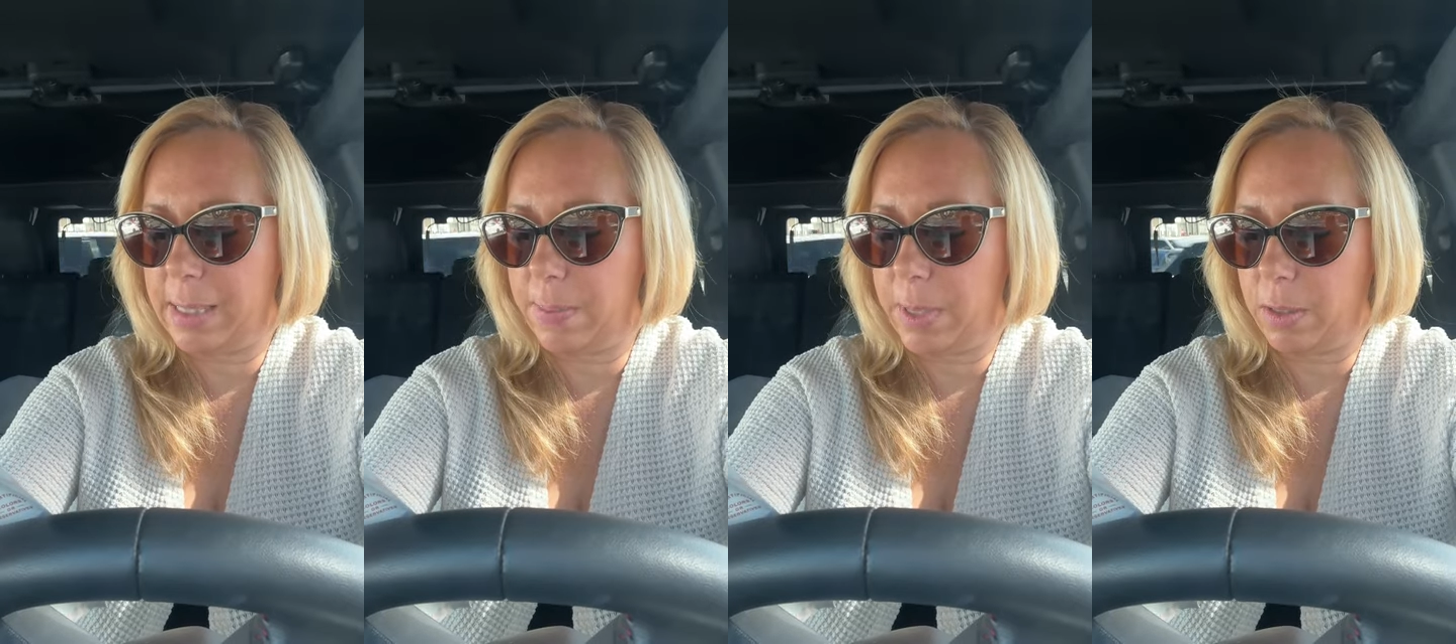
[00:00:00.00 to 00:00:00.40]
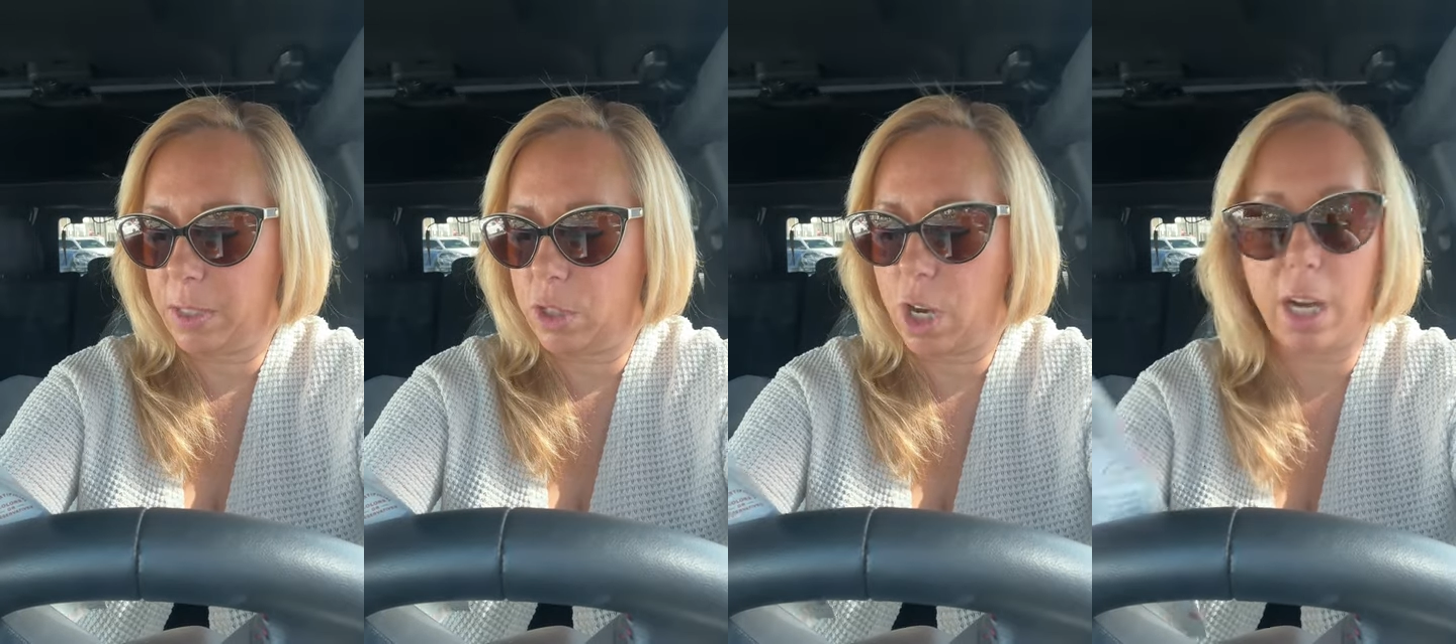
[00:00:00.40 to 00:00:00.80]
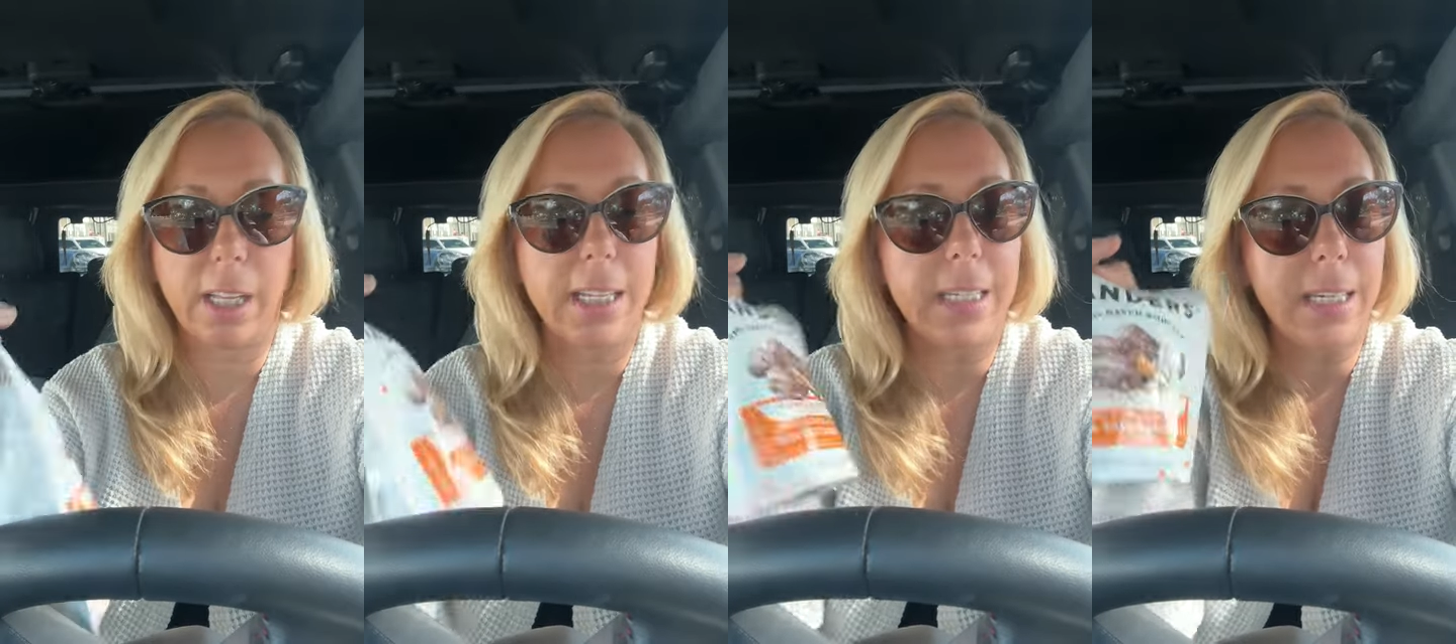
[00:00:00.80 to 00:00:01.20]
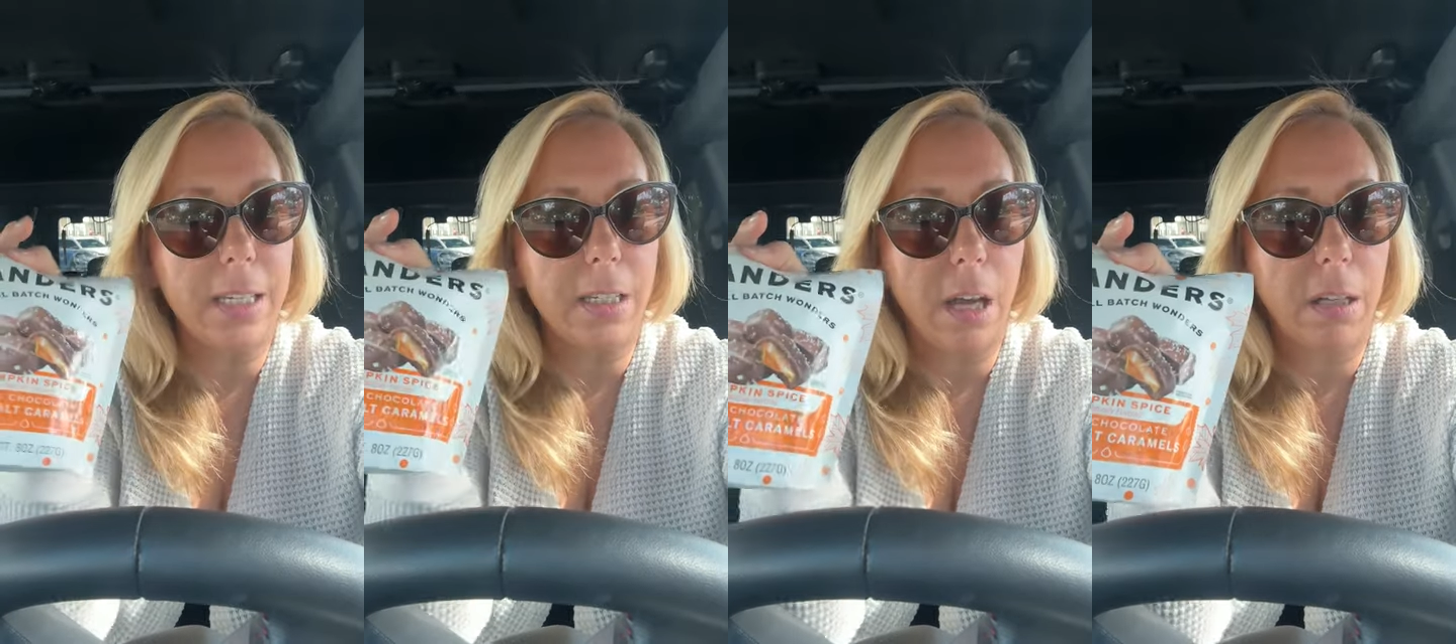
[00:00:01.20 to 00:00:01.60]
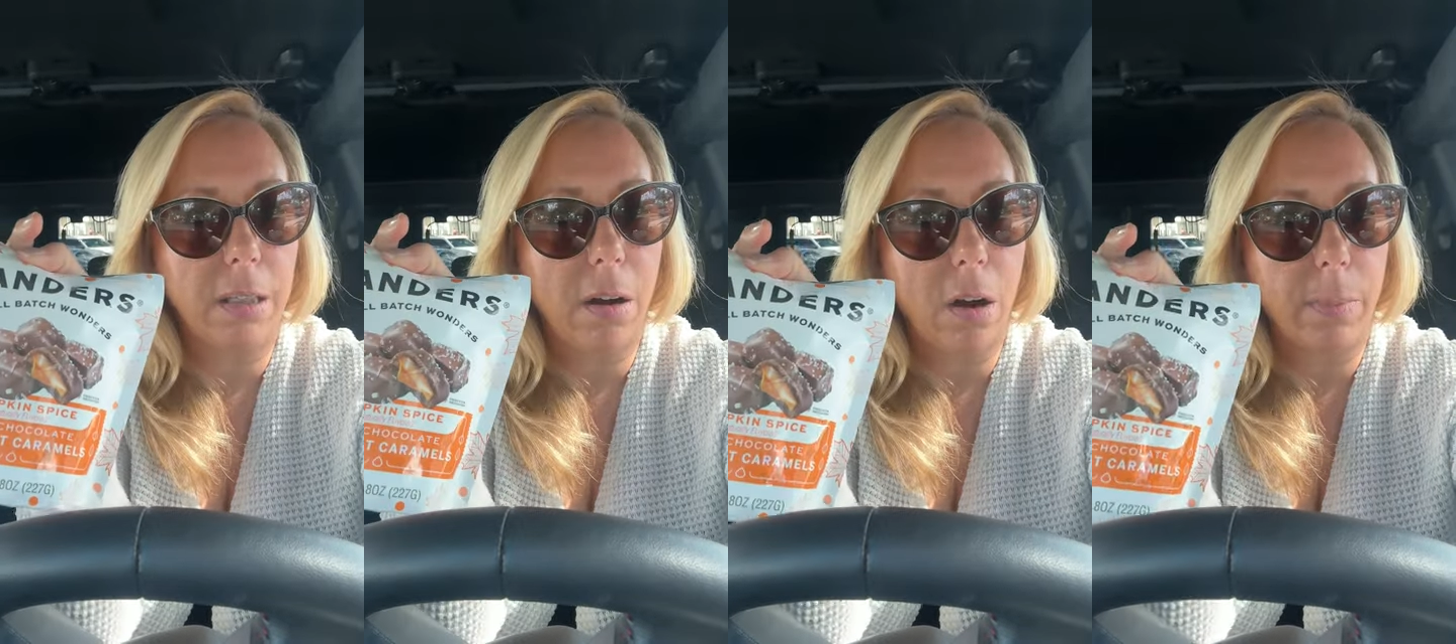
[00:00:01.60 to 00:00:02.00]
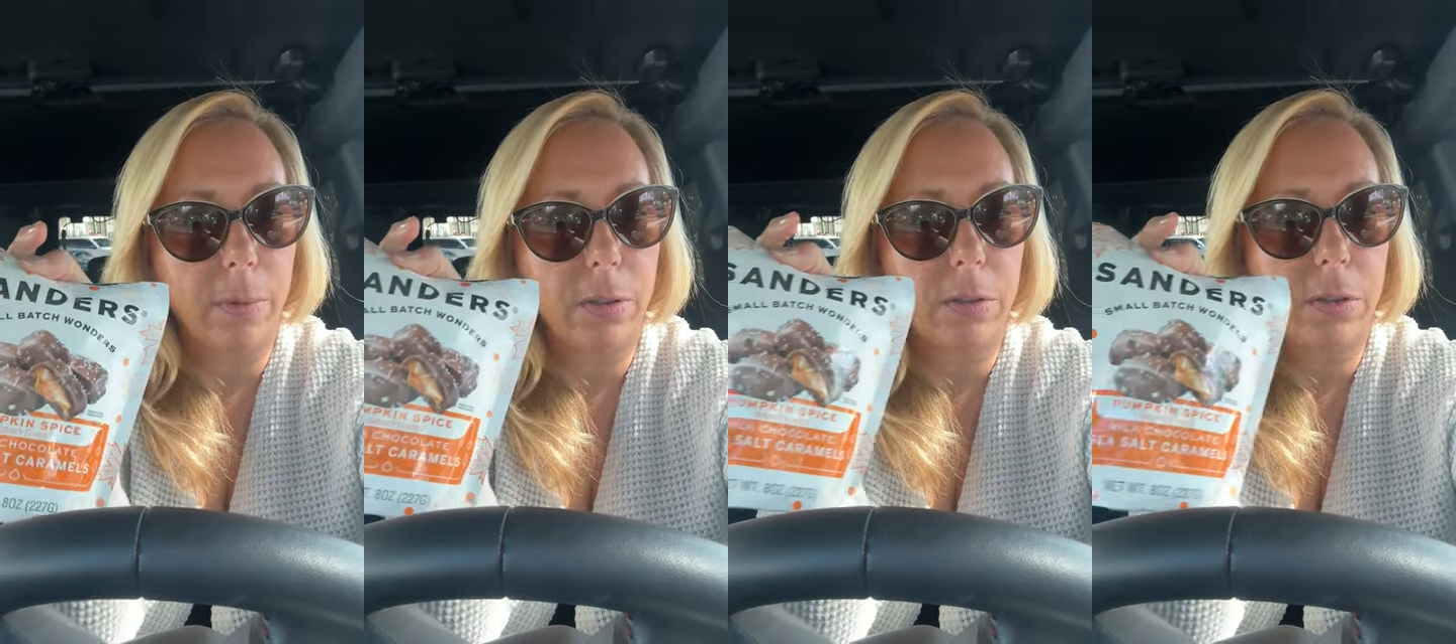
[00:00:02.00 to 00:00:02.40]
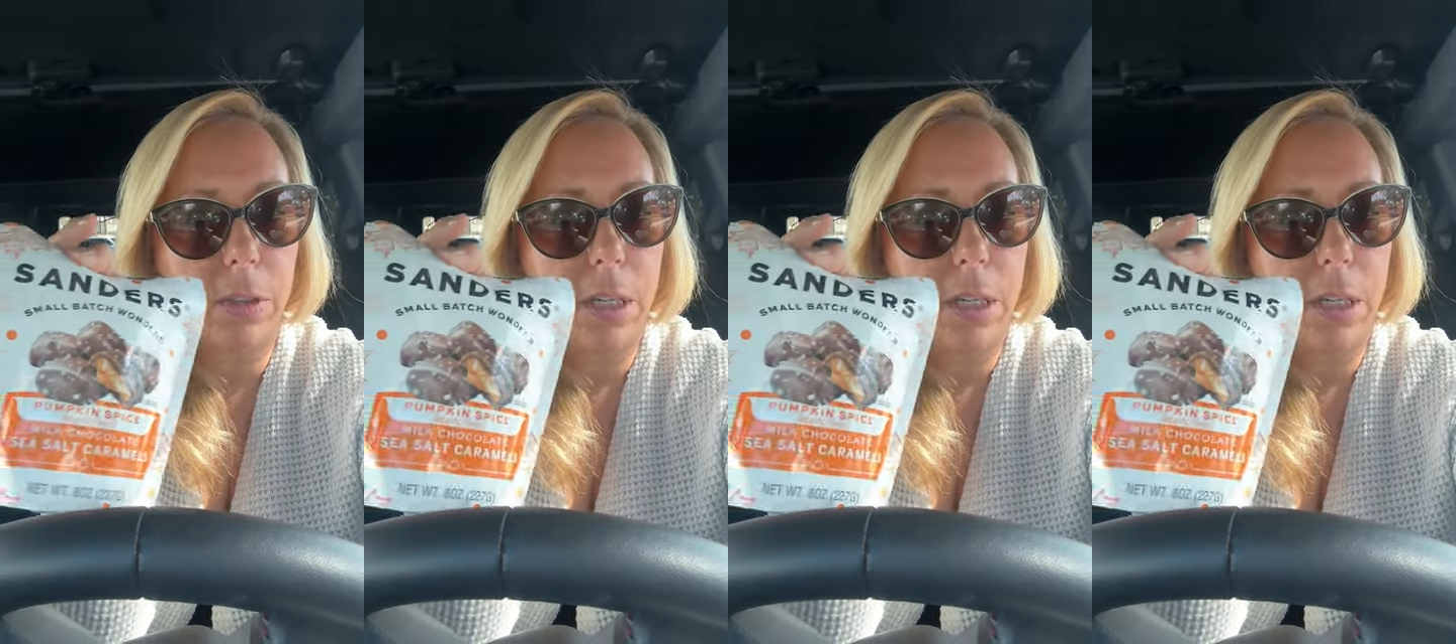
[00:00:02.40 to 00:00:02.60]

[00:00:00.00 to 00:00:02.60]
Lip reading: milk chocolate sea salt caramels.